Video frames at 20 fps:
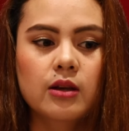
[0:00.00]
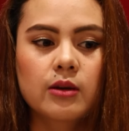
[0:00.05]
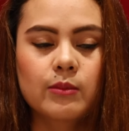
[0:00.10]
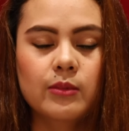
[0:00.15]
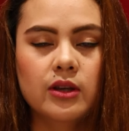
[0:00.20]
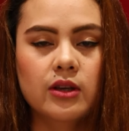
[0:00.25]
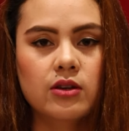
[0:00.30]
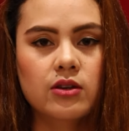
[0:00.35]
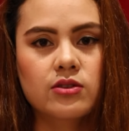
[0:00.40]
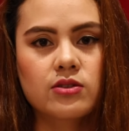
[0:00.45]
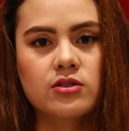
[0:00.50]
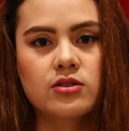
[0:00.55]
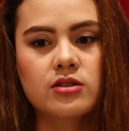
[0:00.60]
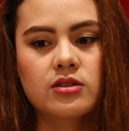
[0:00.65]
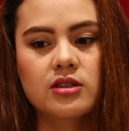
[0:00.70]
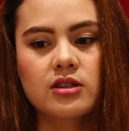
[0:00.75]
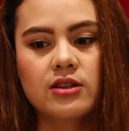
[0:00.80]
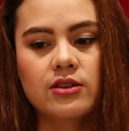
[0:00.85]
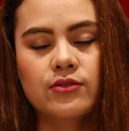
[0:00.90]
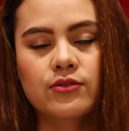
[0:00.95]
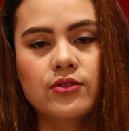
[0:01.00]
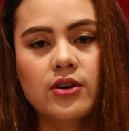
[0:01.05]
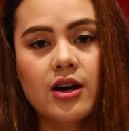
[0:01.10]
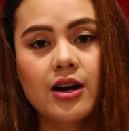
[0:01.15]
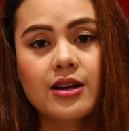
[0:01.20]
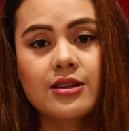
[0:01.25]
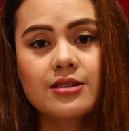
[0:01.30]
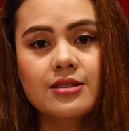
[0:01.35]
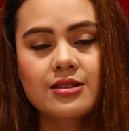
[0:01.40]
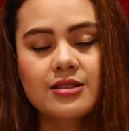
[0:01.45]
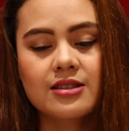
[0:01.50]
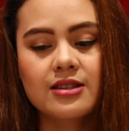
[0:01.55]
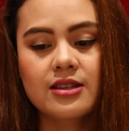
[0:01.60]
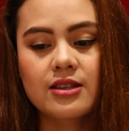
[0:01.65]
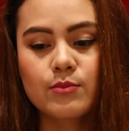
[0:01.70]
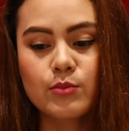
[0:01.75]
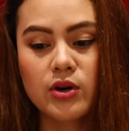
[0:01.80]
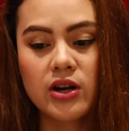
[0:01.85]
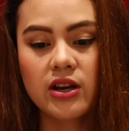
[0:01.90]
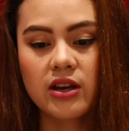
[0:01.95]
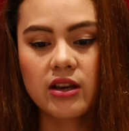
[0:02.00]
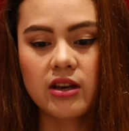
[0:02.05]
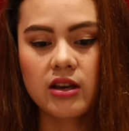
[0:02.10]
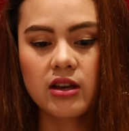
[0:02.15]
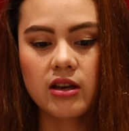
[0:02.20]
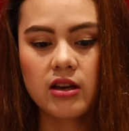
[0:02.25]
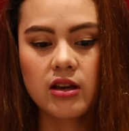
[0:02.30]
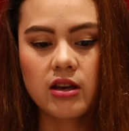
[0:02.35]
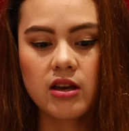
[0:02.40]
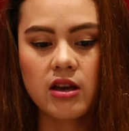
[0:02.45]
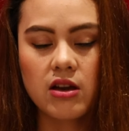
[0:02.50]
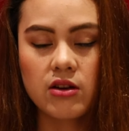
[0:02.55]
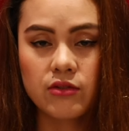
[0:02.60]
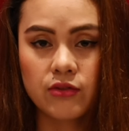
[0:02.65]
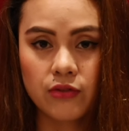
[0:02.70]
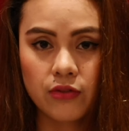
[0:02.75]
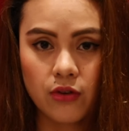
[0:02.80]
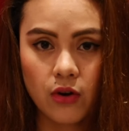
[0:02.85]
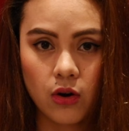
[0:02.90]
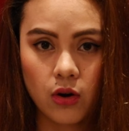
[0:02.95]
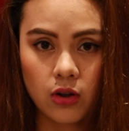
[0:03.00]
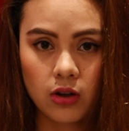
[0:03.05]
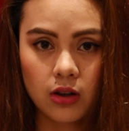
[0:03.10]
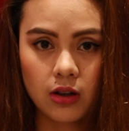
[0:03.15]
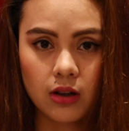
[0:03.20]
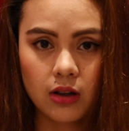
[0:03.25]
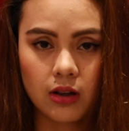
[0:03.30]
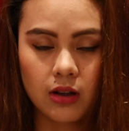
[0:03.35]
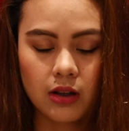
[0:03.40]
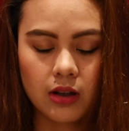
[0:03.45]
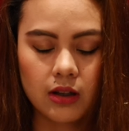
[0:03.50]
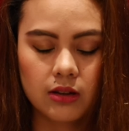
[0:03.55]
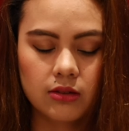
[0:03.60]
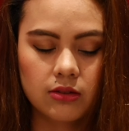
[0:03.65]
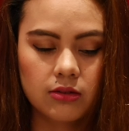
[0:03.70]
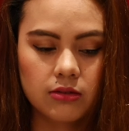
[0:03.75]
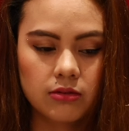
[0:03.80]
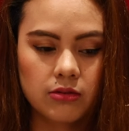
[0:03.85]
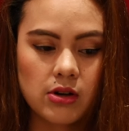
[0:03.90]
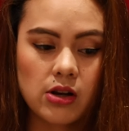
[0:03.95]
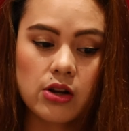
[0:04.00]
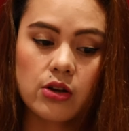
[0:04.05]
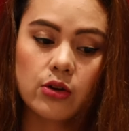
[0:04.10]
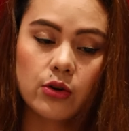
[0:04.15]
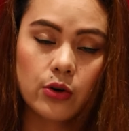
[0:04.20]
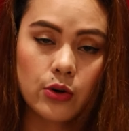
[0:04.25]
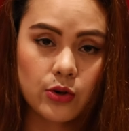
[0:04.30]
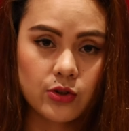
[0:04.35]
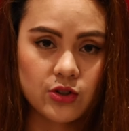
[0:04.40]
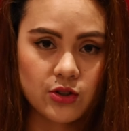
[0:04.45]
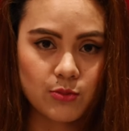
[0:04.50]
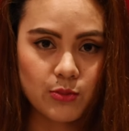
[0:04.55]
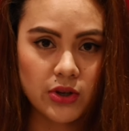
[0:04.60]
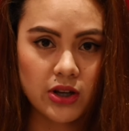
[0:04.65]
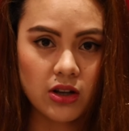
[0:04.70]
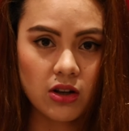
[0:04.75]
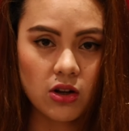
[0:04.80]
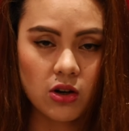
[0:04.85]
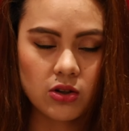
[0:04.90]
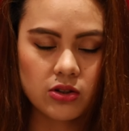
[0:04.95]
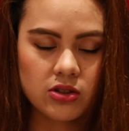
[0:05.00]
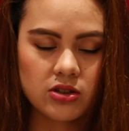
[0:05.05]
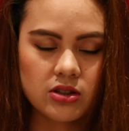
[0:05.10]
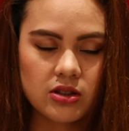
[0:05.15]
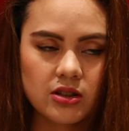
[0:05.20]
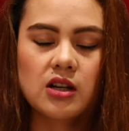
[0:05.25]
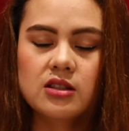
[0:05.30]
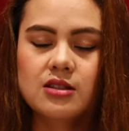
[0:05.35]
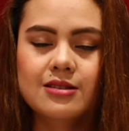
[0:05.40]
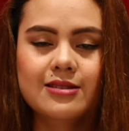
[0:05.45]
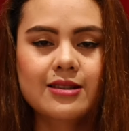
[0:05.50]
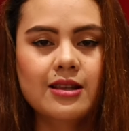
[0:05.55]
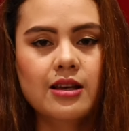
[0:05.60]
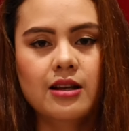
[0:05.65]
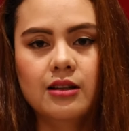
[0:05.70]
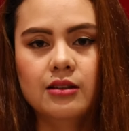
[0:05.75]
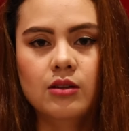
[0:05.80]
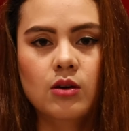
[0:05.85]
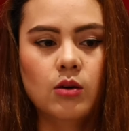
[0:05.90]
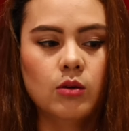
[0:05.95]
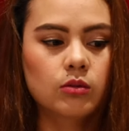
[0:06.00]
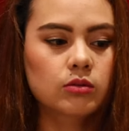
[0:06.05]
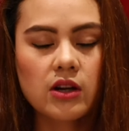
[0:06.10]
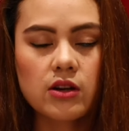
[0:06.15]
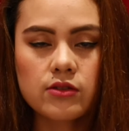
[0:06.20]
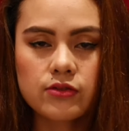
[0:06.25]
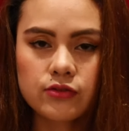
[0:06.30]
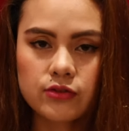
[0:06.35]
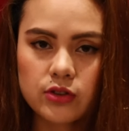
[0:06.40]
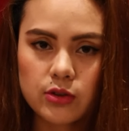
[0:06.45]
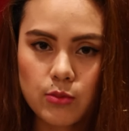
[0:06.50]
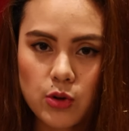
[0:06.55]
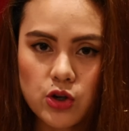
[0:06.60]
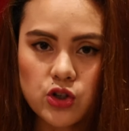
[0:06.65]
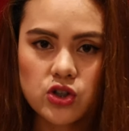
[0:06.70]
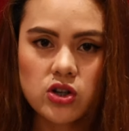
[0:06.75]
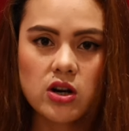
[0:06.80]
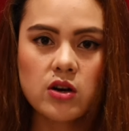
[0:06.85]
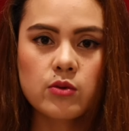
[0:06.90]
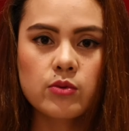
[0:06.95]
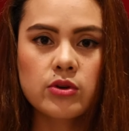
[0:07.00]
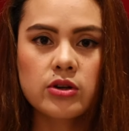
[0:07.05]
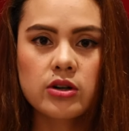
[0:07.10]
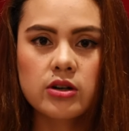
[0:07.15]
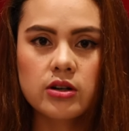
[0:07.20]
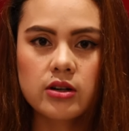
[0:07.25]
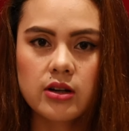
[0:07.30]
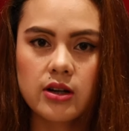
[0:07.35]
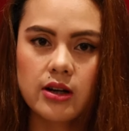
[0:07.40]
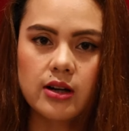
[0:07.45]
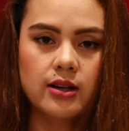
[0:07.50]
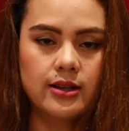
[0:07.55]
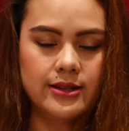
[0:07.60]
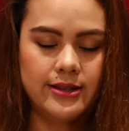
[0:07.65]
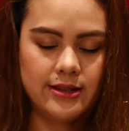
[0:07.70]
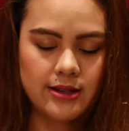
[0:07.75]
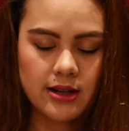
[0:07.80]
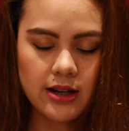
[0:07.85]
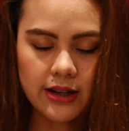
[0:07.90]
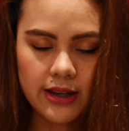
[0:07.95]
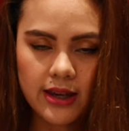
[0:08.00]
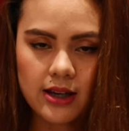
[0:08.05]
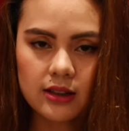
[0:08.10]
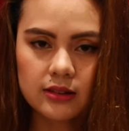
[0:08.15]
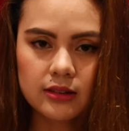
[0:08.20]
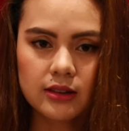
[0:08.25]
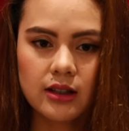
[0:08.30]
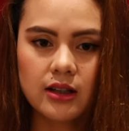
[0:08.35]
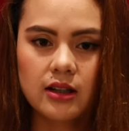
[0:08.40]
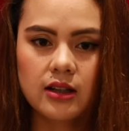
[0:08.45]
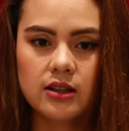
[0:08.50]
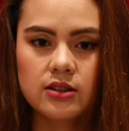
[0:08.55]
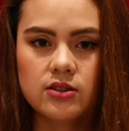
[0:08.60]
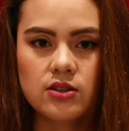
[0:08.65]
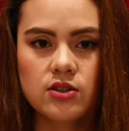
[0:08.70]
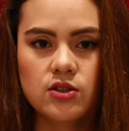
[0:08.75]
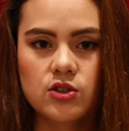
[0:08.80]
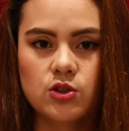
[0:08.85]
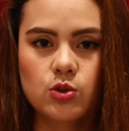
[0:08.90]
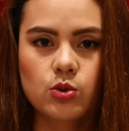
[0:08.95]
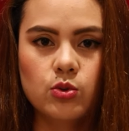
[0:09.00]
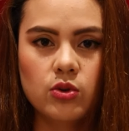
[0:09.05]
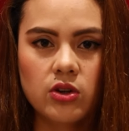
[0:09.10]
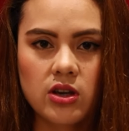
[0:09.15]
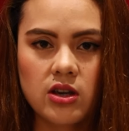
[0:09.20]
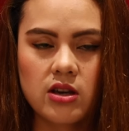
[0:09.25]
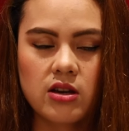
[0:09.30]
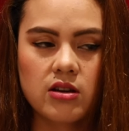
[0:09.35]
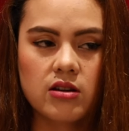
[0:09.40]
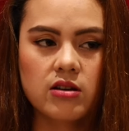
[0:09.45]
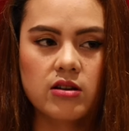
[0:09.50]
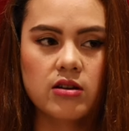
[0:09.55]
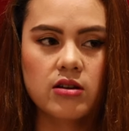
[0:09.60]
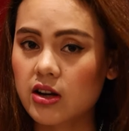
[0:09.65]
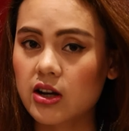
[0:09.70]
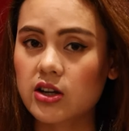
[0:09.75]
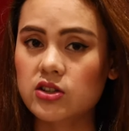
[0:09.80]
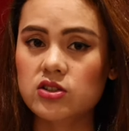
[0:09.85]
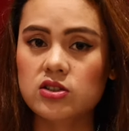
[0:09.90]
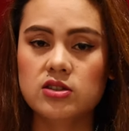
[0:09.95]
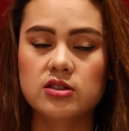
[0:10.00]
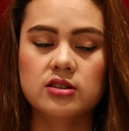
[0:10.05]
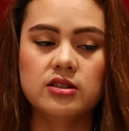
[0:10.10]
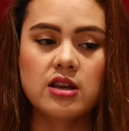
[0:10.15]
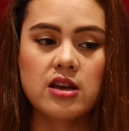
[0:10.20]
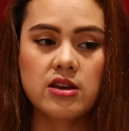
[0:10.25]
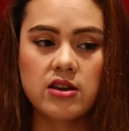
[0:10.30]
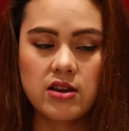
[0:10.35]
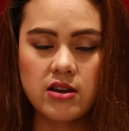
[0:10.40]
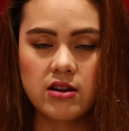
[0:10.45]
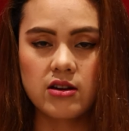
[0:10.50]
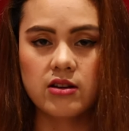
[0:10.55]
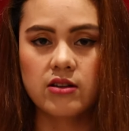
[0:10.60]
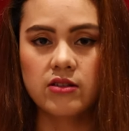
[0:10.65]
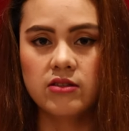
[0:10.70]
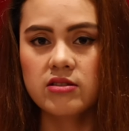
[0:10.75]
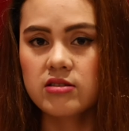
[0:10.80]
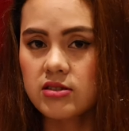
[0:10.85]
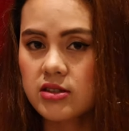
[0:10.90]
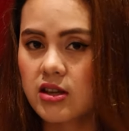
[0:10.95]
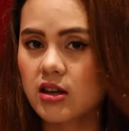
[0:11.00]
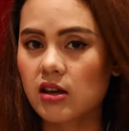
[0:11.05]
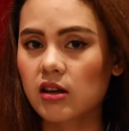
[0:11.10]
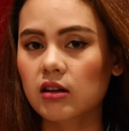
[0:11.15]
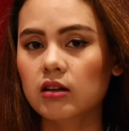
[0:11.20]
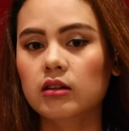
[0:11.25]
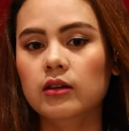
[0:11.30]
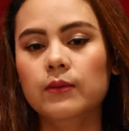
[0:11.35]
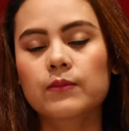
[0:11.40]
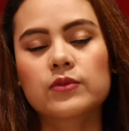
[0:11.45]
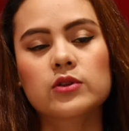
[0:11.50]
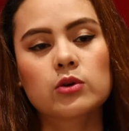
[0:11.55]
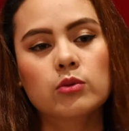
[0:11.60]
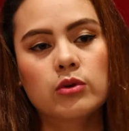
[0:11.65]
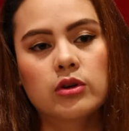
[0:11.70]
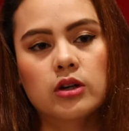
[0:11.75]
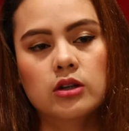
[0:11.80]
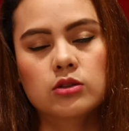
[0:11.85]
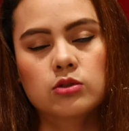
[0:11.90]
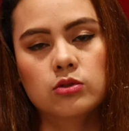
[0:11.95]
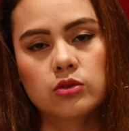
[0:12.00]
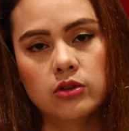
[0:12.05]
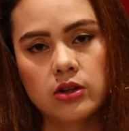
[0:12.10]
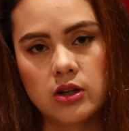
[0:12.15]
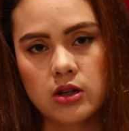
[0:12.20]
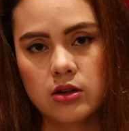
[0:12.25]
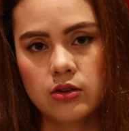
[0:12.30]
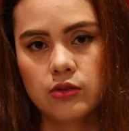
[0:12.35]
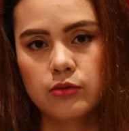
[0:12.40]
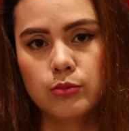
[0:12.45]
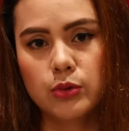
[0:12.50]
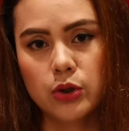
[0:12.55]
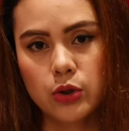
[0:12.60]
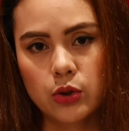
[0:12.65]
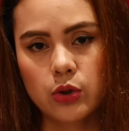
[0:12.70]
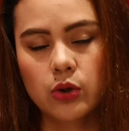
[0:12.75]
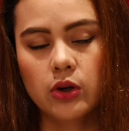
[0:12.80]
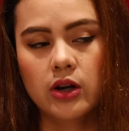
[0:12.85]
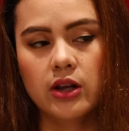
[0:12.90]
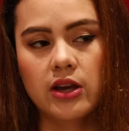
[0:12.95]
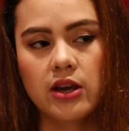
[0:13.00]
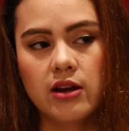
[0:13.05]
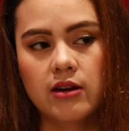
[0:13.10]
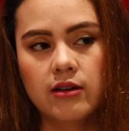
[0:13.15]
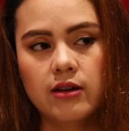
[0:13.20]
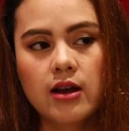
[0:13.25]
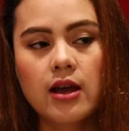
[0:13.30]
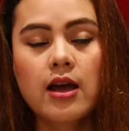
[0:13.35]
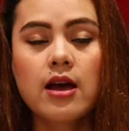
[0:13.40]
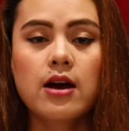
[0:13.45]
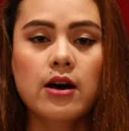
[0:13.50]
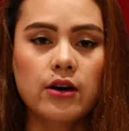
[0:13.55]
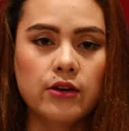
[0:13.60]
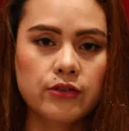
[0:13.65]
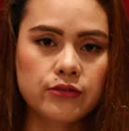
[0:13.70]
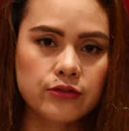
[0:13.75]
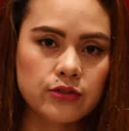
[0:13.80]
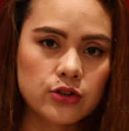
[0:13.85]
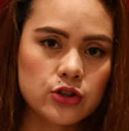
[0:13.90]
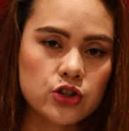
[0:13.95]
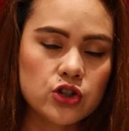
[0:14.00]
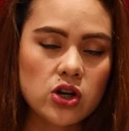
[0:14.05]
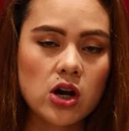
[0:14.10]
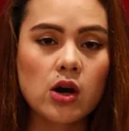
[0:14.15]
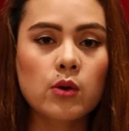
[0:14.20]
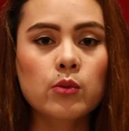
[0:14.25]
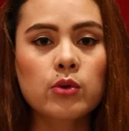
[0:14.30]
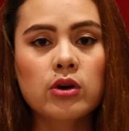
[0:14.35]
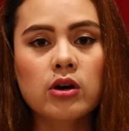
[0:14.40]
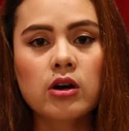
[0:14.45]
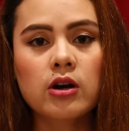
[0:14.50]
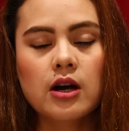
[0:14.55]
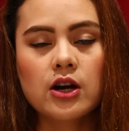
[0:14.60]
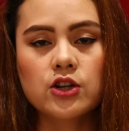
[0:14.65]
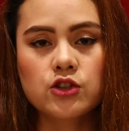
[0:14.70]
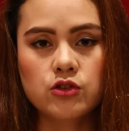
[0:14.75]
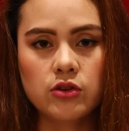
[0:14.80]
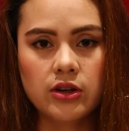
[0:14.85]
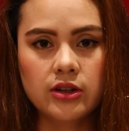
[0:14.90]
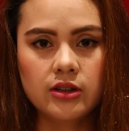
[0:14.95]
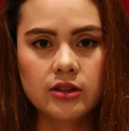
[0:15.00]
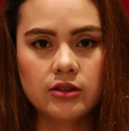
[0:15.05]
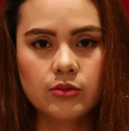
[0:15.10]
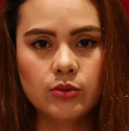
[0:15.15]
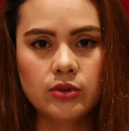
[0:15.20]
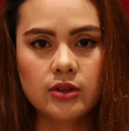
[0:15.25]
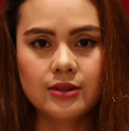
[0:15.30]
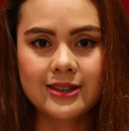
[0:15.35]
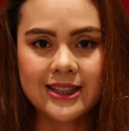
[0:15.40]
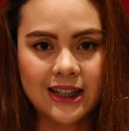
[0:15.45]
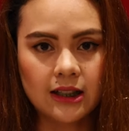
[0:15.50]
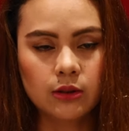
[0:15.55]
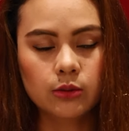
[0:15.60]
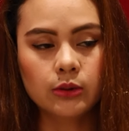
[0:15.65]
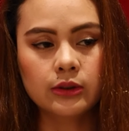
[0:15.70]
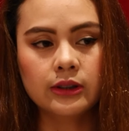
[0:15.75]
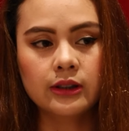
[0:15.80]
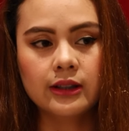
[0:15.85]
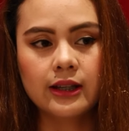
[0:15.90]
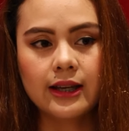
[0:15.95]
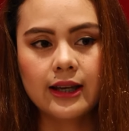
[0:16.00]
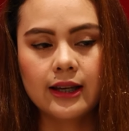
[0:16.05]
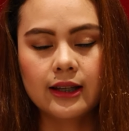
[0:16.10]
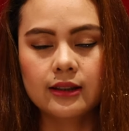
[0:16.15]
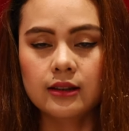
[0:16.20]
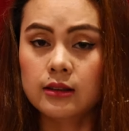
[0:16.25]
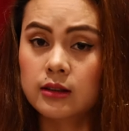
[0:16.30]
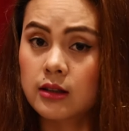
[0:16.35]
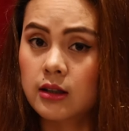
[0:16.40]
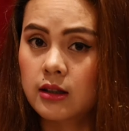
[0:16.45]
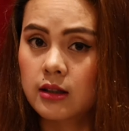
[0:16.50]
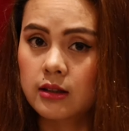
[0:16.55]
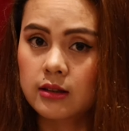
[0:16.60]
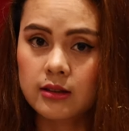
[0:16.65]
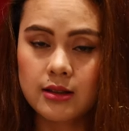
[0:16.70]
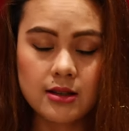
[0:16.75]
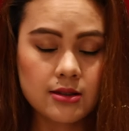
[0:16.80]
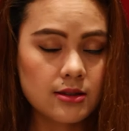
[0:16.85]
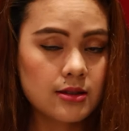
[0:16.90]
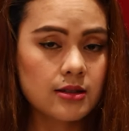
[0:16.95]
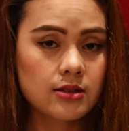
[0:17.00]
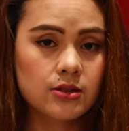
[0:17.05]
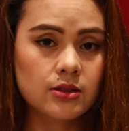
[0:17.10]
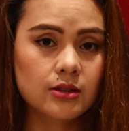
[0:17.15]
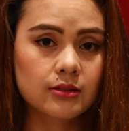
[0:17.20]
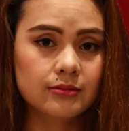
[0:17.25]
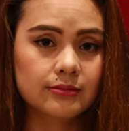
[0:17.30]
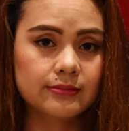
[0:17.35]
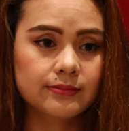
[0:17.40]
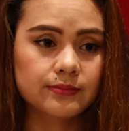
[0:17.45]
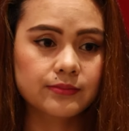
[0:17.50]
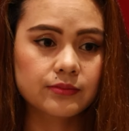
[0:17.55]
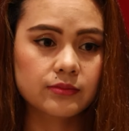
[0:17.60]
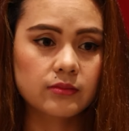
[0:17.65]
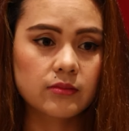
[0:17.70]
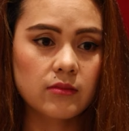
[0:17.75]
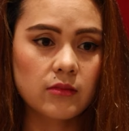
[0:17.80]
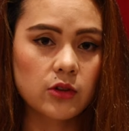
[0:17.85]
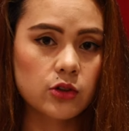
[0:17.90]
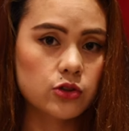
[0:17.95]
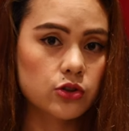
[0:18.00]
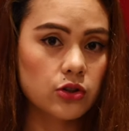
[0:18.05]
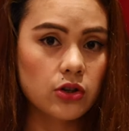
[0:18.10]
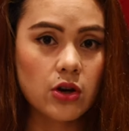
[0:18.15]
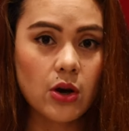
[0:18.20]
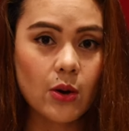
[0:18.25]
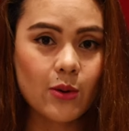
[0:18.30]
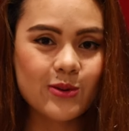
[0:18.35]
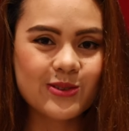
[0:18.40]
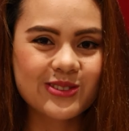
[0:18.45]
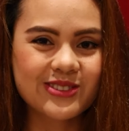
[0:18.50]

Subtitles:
Because if I see my hair fall, it really hurts me a lot. I just let it go. After my shower, I just take care of this hair the way I took care of my curly hair. After a shower, I dried it with a towel and that's it. Good to go.